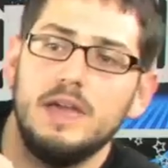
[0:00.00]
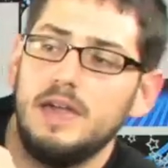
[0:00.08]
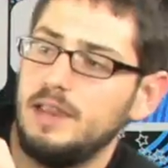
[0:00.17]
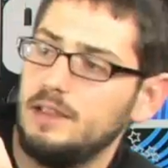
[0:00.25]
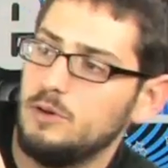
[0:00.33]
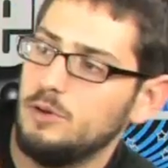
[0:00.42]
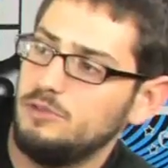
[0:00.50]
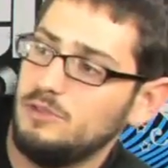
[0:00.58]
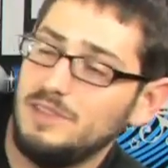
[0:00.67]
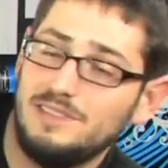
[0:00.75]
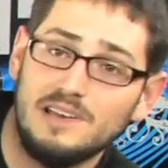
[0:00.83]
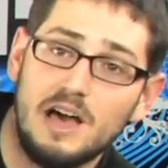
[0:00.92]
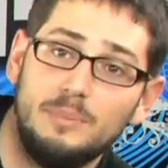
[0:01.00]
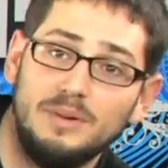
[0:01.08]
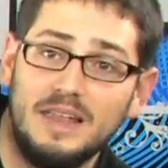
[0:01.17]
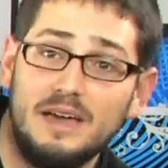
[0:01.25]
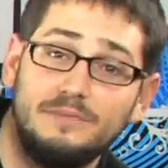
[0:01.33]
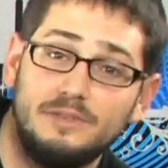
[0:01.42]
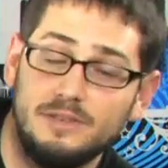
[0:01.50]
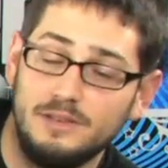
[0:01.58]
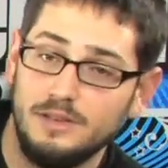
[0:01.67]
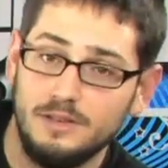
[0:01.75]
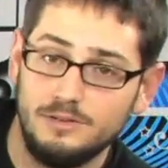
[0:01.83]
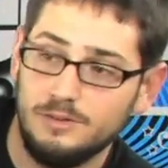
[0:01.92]
and it goes to the top left.
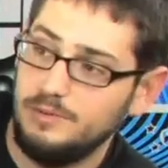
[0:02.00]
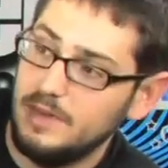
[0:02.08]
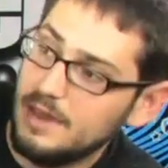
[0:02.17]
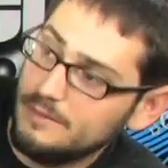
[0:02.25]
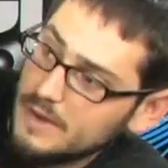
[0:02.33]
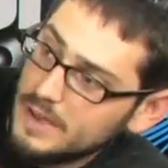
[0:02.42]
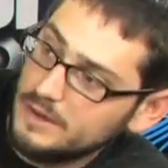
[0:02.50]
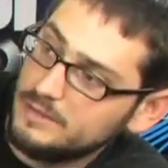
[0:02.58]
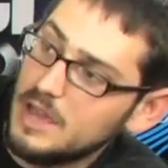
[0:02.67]
So if you can't find it,